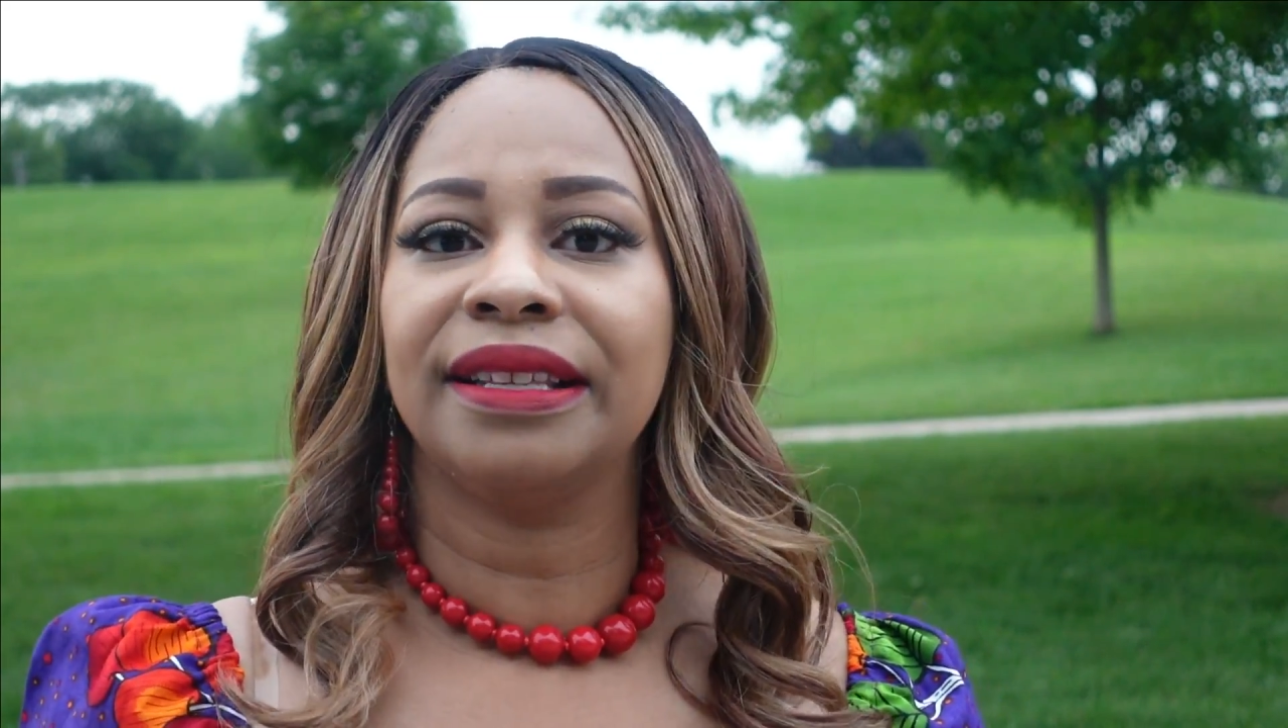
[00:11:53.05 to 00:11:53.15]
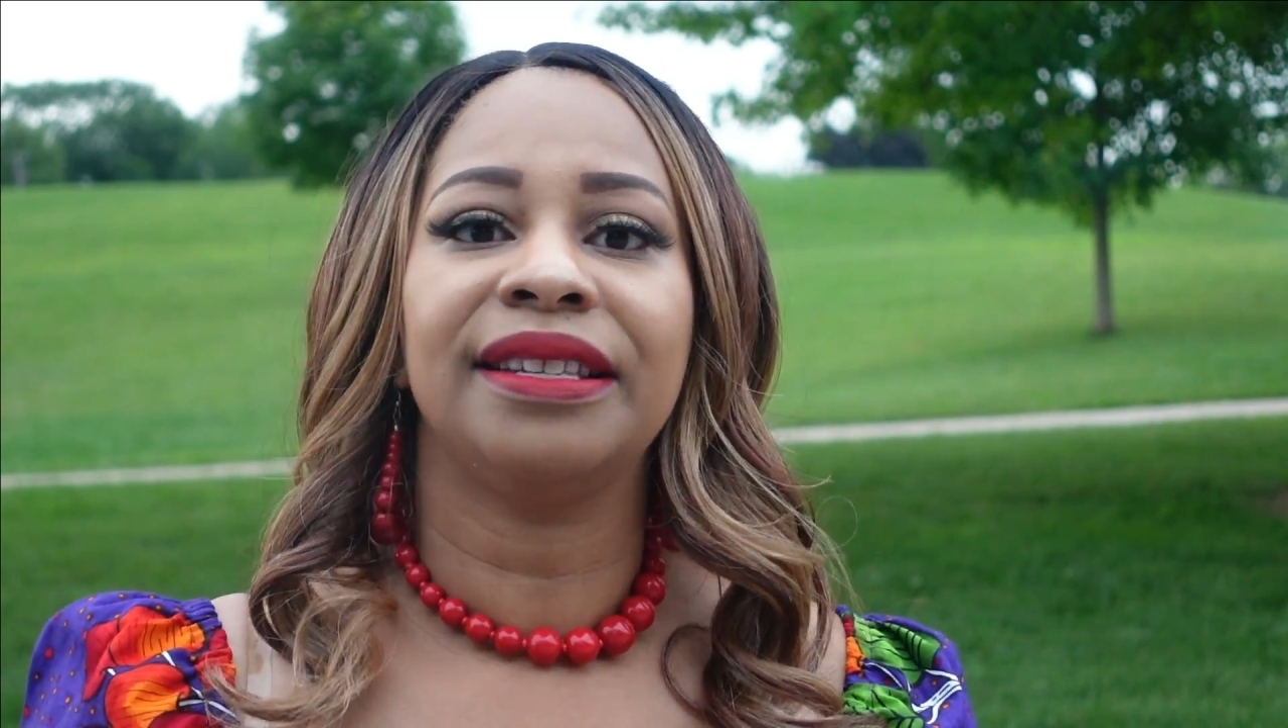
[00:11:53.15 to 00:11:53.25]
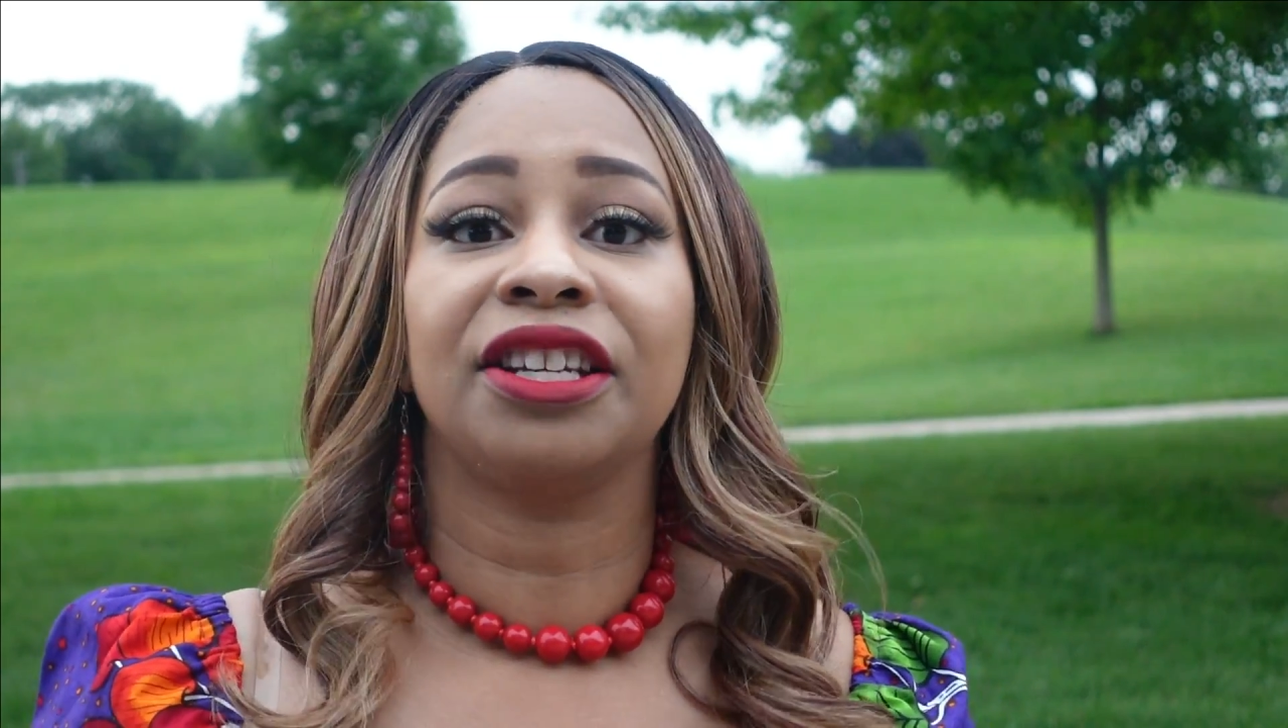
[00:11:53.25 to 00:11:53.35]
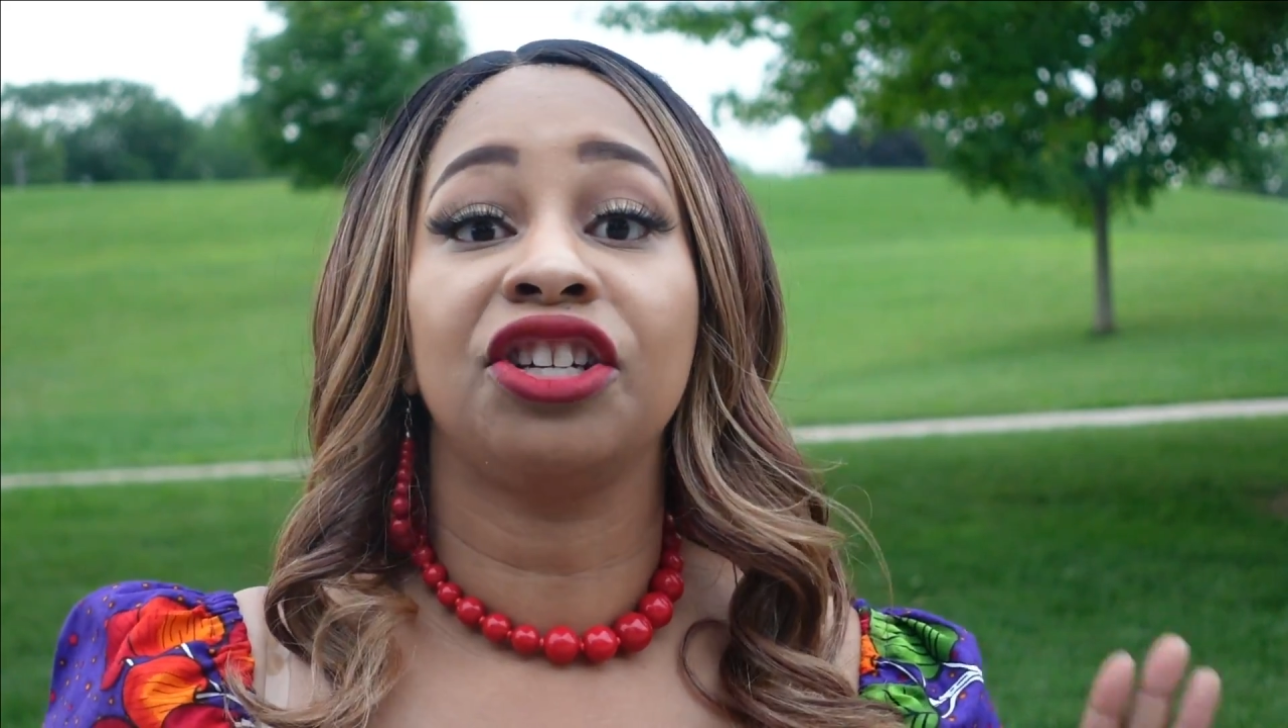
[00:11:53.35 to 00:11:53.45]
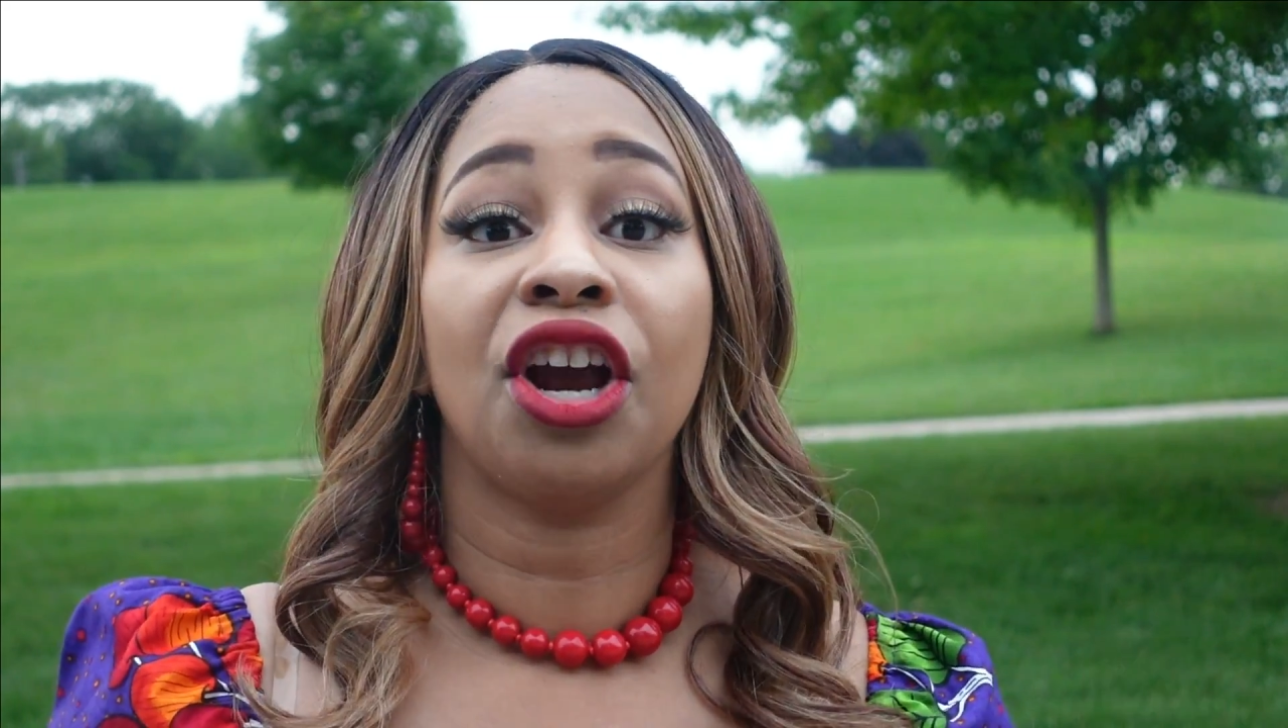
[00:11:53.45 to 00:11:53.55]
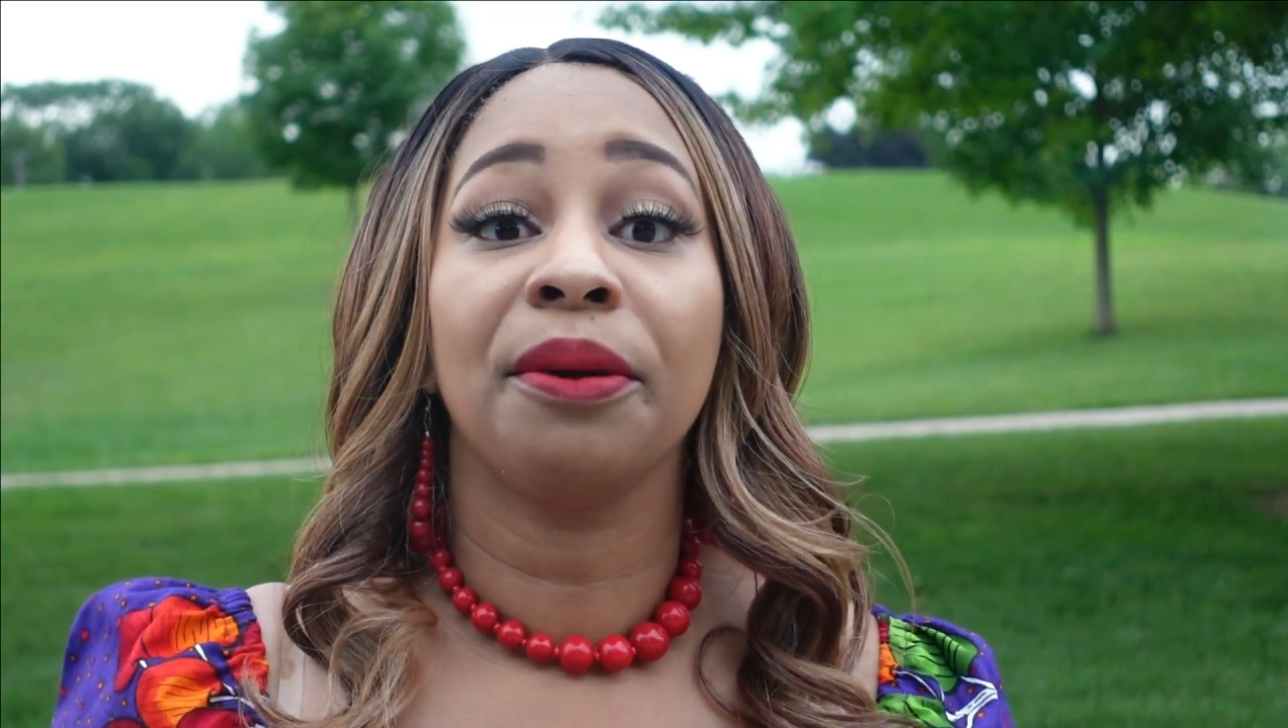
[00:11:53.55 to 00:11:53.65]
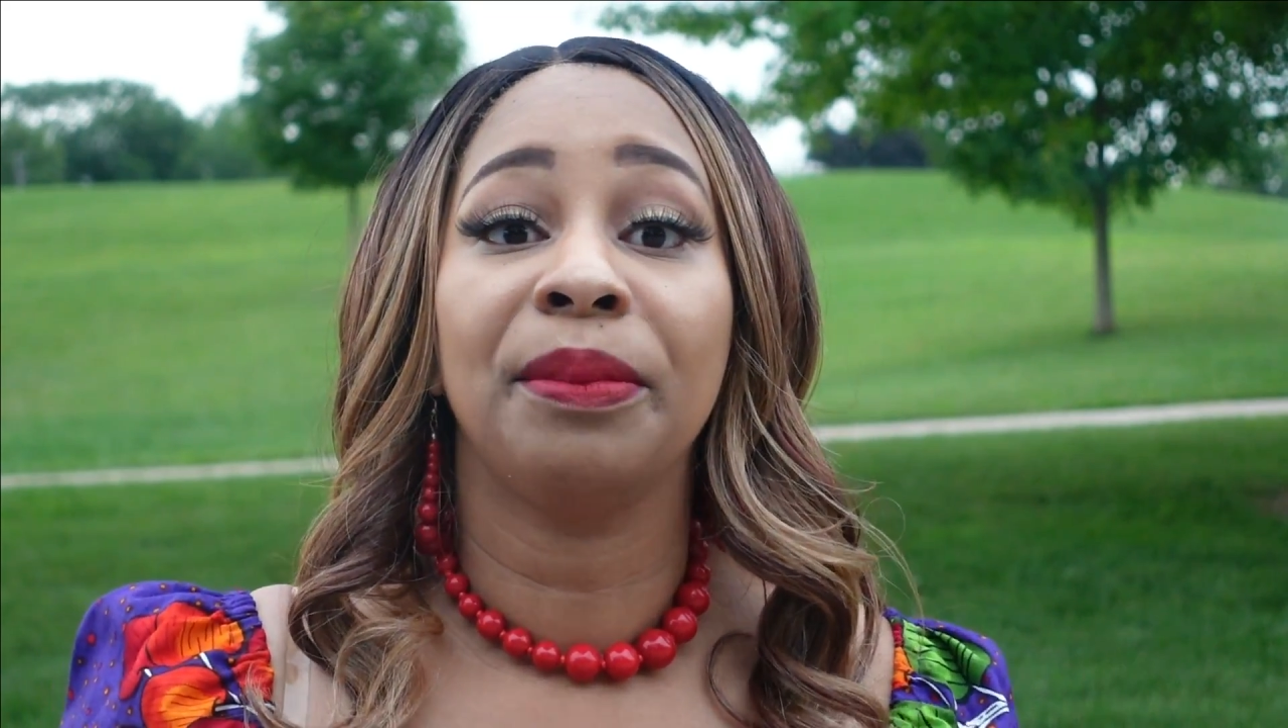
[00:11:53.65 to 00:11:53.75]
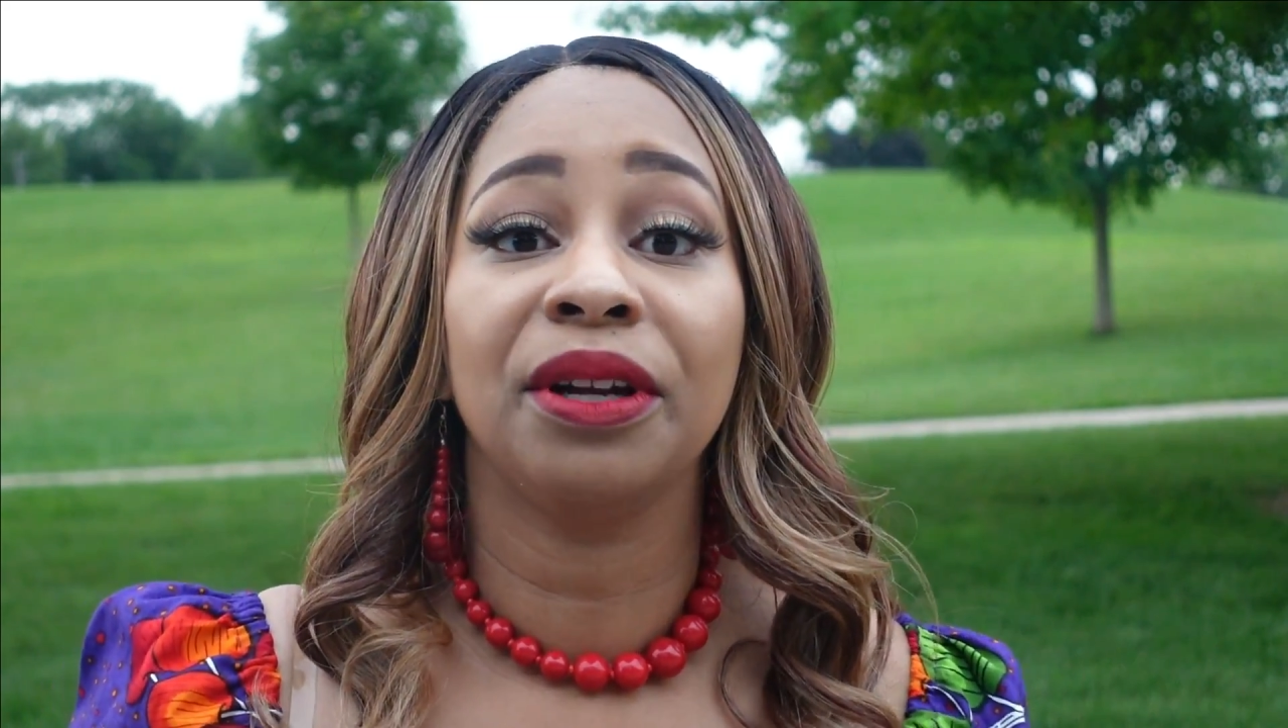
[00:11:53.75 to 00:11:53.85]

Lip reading: 6-yard